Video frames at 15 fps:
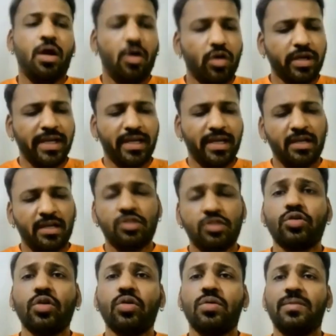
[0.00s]
Okay,
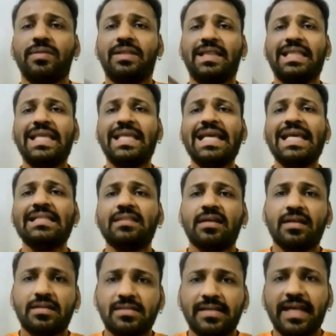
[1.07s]
so these
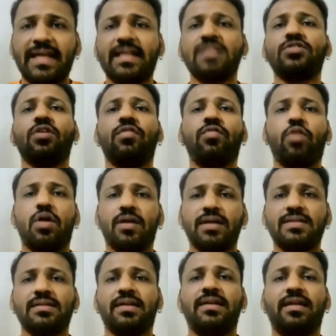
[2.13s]
status of
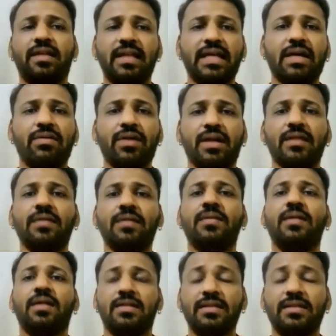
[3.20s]
forest and tree cover,
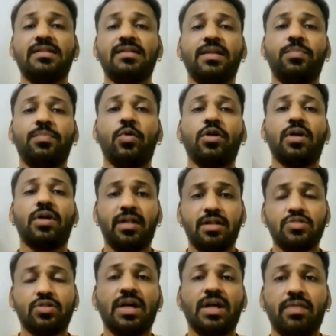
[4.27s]
this report I will also
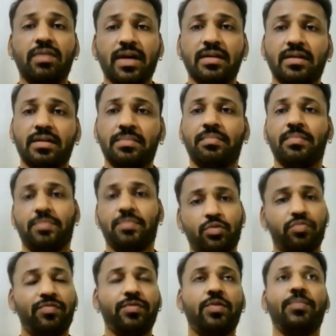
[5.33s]
cover.
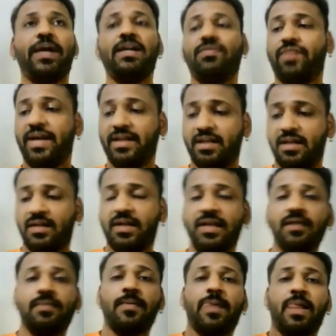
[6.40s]
You might find the
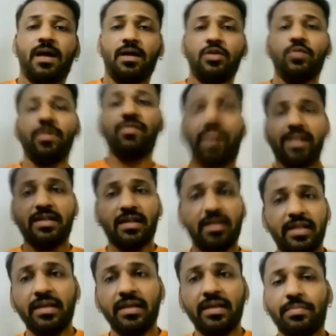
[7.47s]
link. You may find the
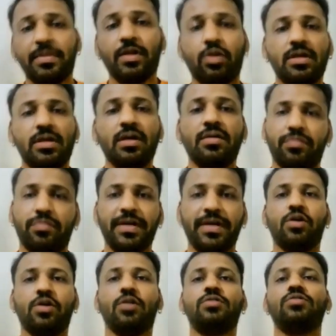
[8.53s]
link below the
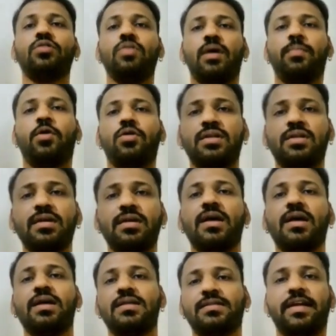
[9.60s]
video also about the
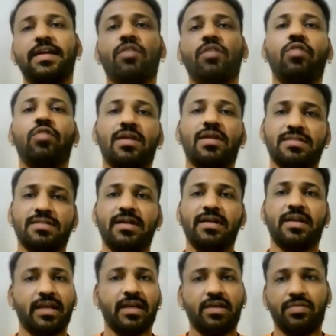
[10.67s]
state of forest and
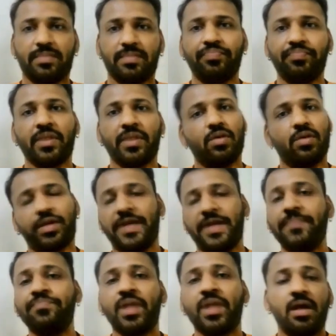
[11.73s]
tree cover. Okay.